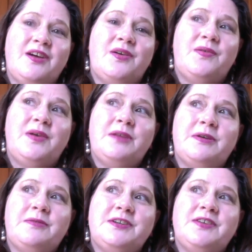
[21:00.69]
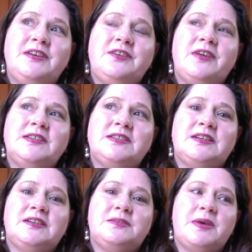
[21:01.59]
"Wait a minute, we're trying to raise an
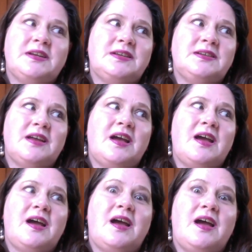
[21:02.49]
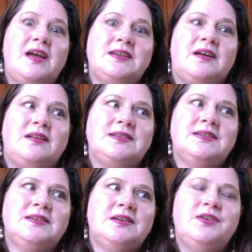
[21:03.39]
independent
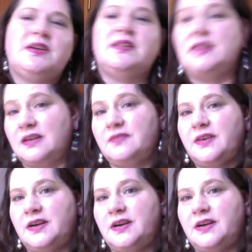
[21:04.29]
adult who can think for